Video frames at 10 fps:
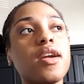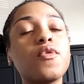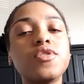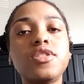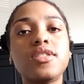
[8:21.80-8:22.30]
it
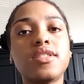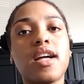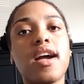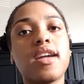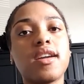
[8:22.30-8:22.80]
was just
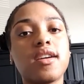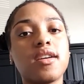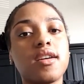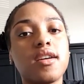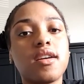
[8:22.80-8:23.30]
like
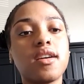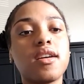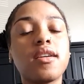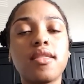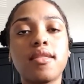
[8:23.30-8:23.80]

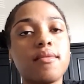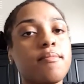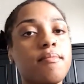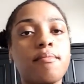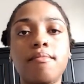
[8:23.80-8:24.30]
the
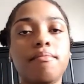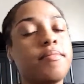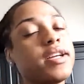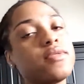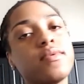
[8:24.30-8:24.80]

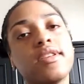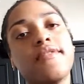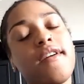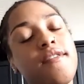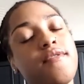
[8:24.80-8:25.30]
best relief
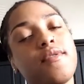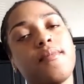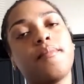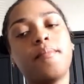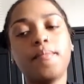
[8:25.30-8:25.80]
ever.
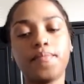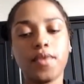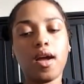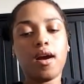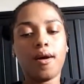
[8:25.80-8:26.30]

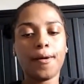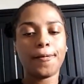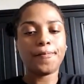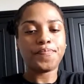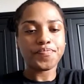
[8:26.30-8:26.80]

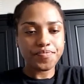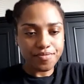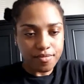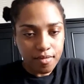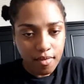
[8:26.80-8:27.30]
Um,
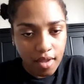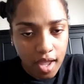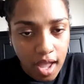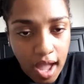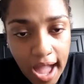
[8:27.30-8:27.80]

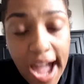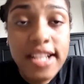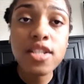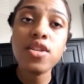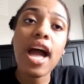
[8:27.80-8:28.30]

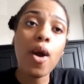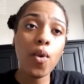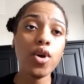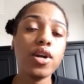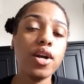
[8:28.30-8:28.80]
I
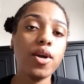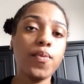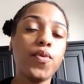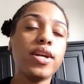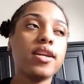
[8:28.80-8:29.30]
woke
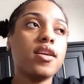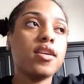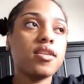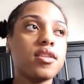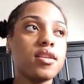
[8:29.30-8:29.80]
up with
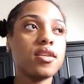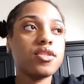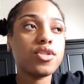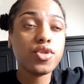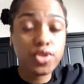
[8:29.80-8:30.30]

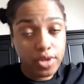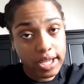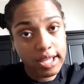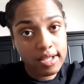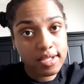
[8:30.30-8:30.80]
two
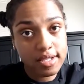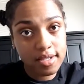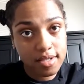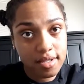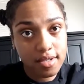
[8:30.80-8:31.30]

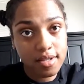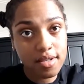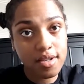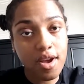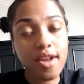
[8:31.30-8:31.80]
drains
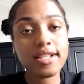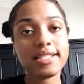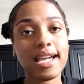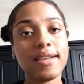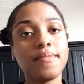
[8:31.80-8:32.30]
on the
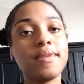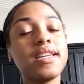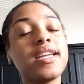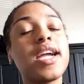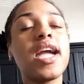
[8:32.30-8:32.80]
side of
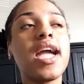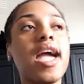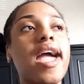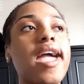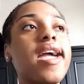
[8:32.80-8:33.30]
me,
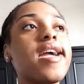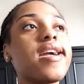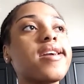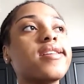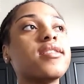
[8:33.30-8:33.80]

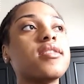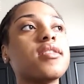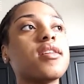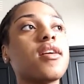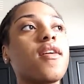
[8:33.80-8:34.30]
and
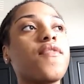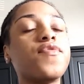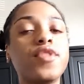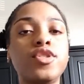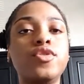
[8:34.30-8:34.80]

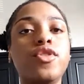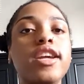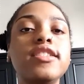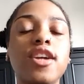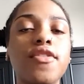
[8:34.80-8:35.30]
the
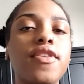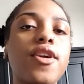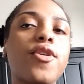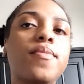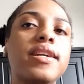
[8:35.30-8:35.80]
drains are
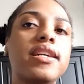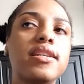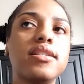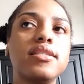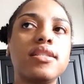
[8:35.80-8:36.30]
there
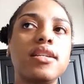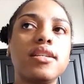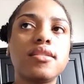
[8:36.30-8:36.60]
because